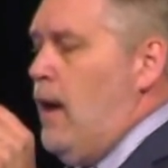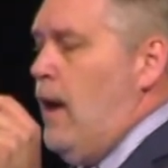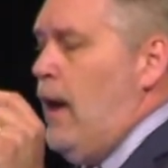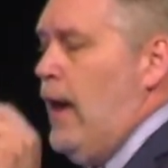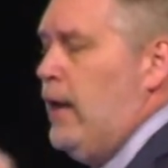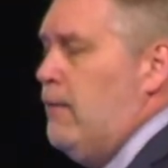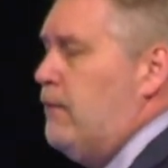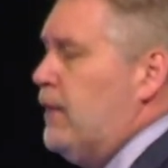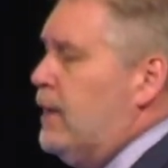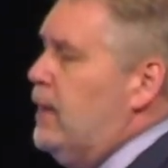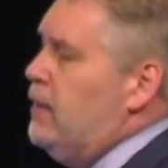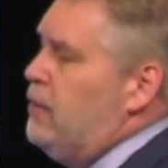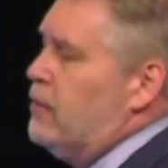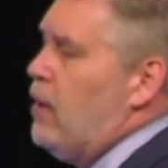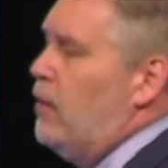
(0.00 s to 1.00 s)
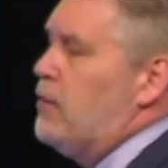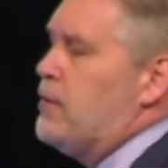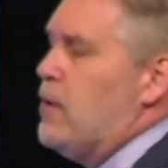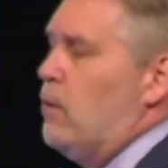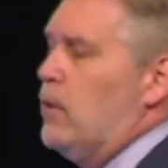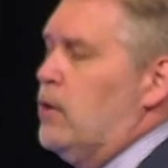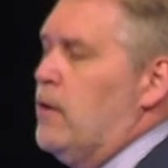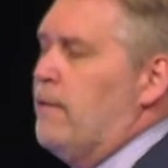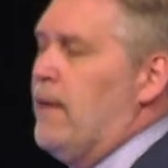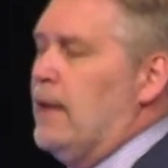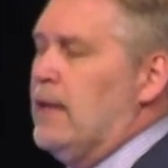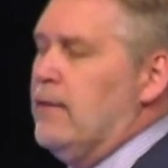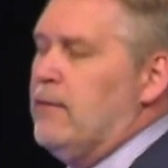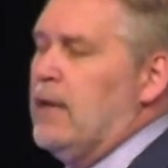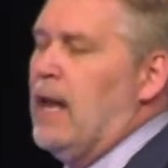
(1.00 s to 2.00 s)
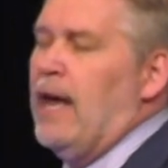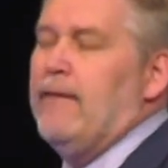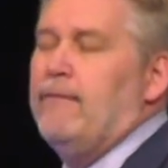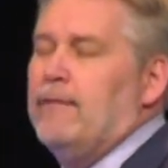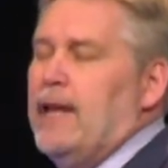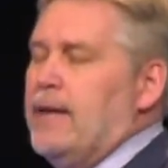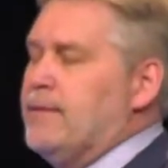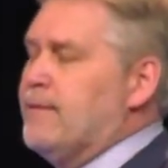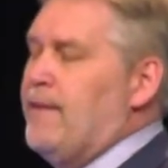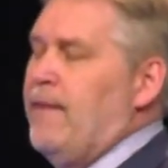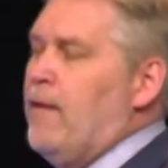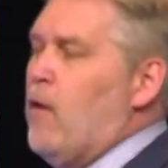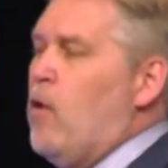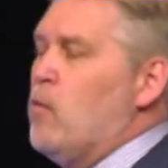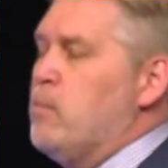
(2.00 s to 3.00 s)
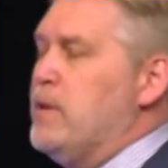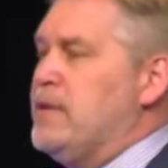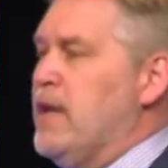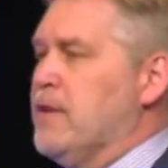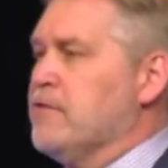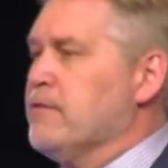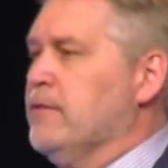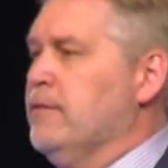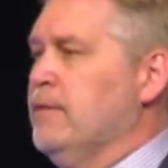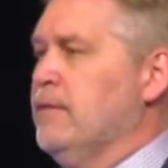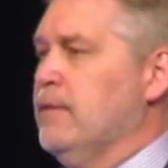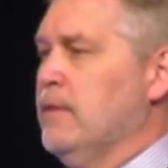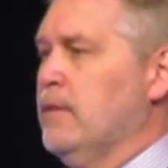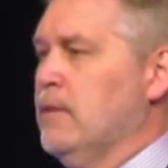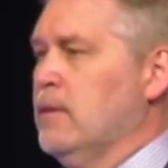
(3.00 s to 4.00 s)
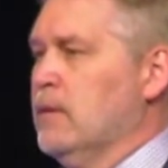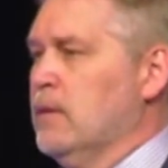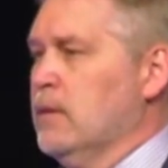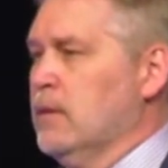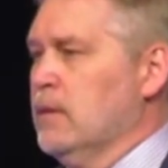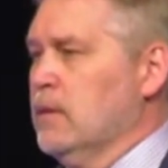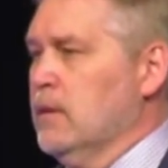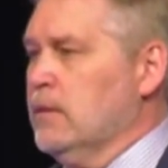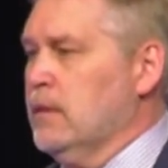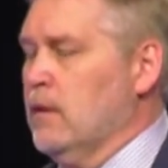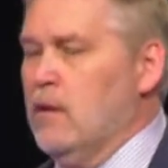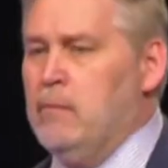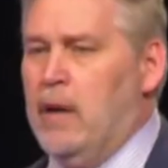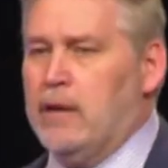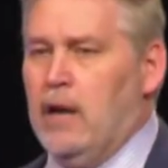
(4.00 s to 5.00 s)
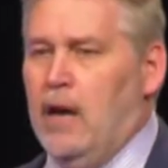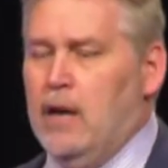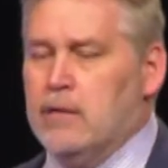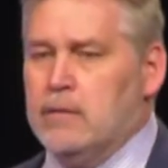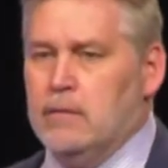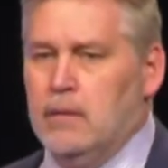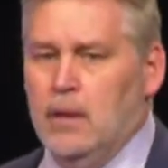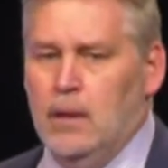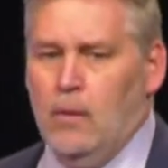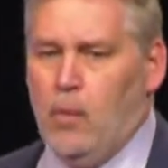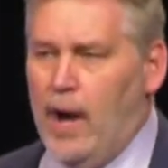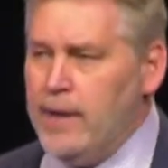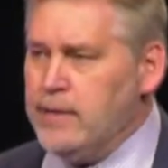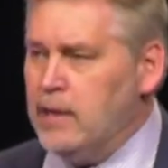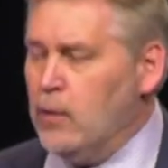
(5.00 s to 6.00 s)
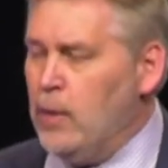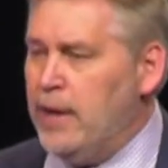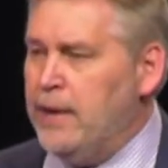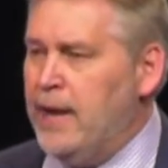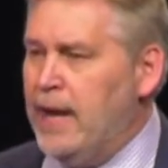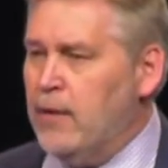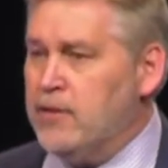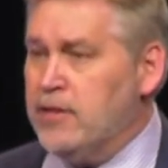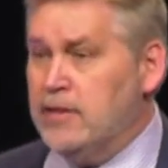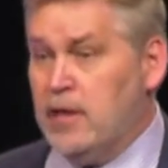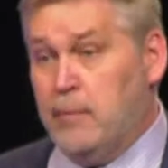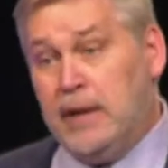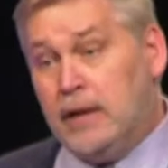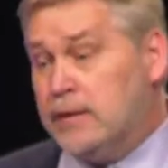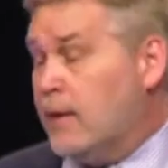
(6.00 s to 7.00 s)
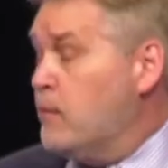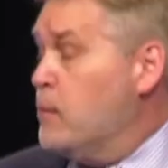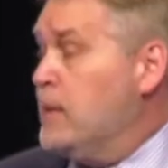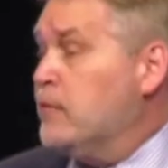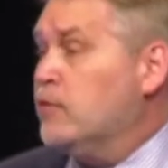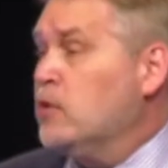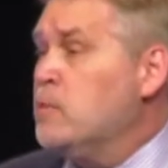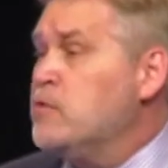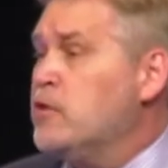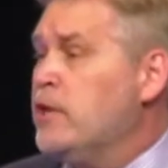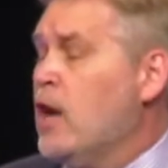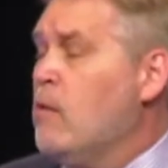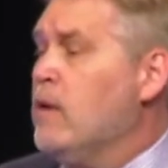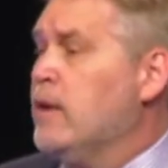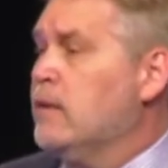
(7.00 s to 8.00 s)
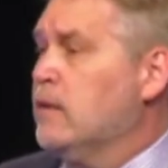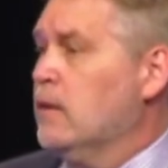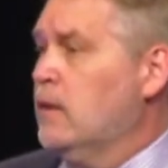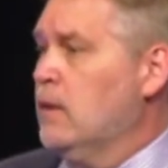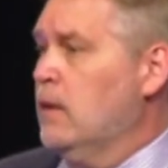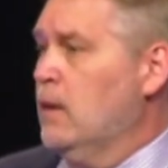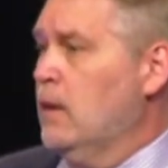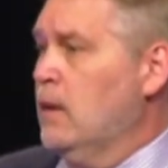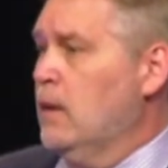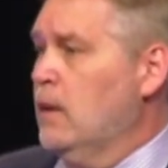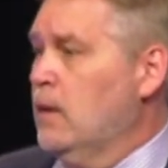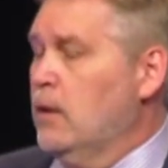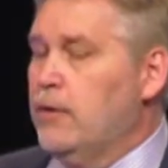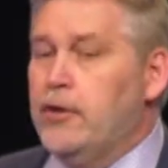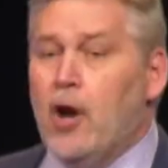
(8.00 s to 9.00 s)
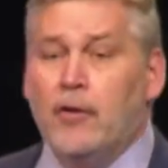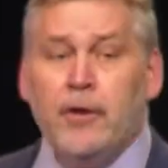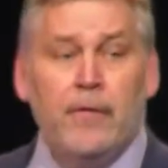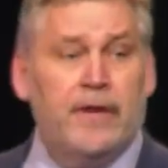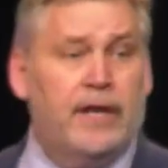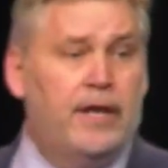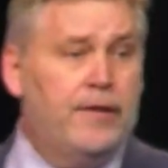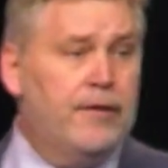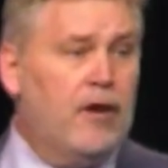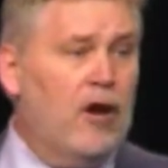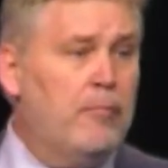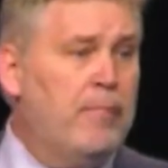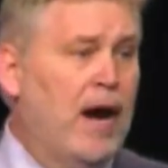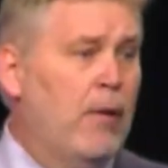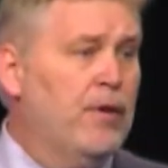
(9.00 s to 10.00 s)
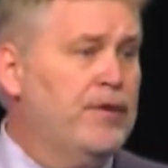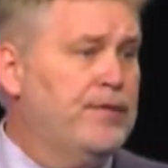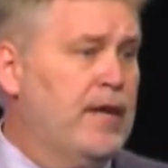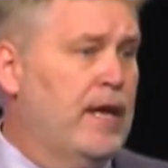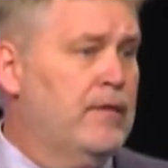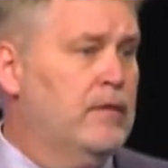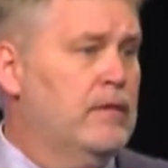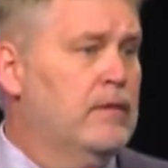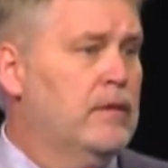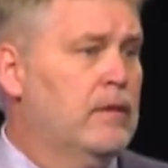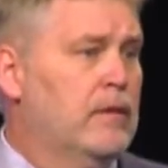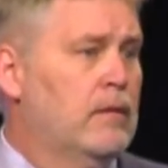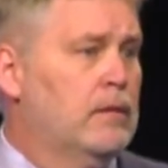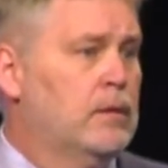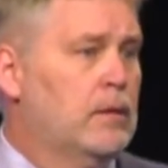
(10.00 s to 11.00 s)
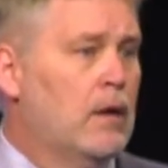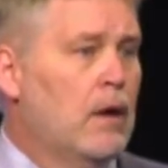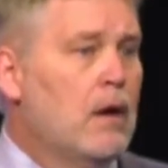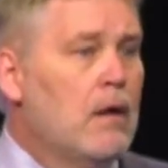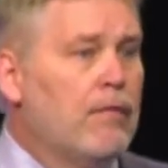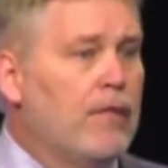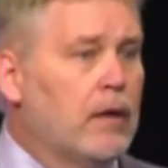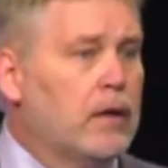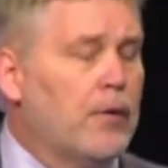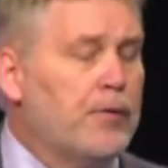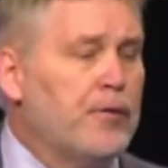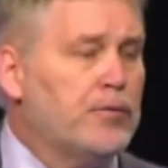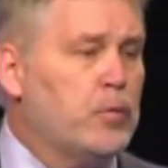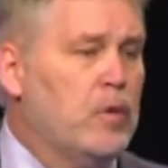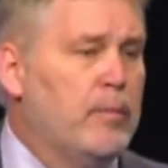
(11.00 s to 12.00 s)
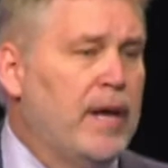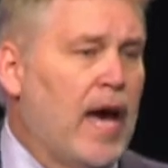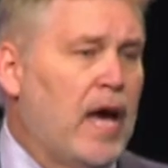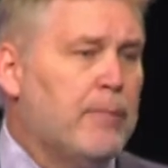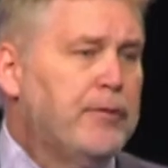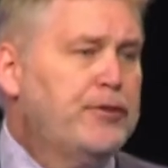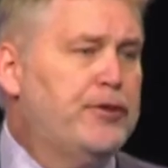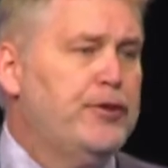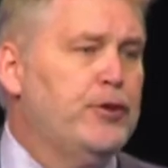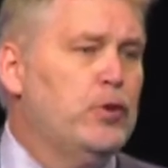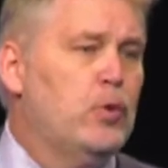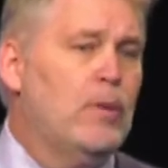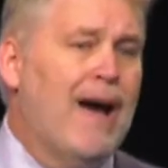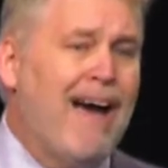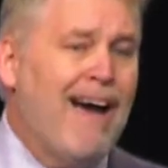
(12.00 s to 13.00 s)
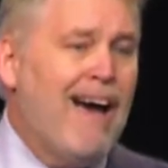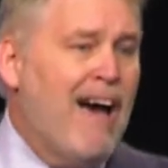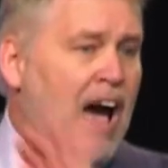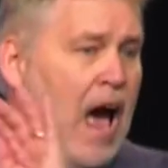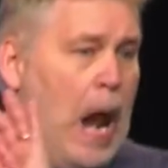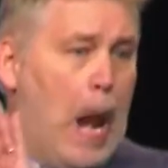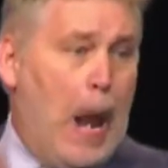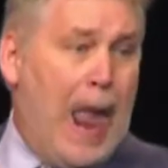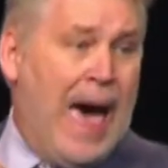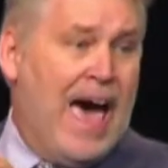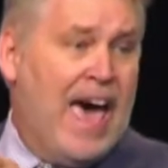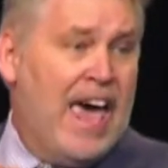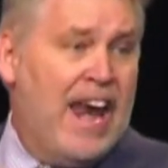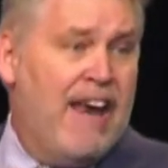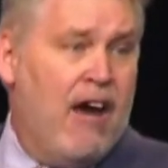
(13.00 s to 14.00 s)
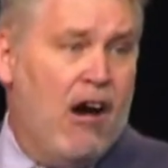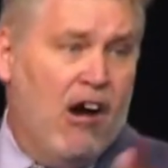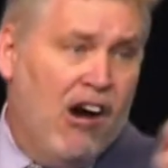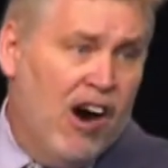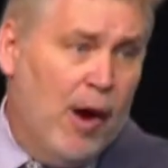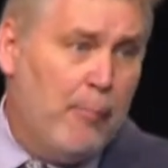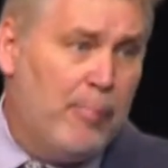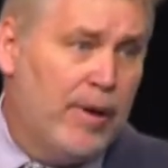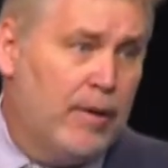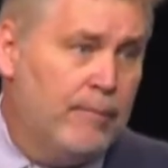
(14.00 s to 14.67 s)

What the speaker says: And if the kindergartners don't learn it, they live a life less than their own potential. I said, oh my gosh, why isn't it written down? She said, because everybody assumes you know it. Y'all know the kindergarten power standard? The learners will be able to line up.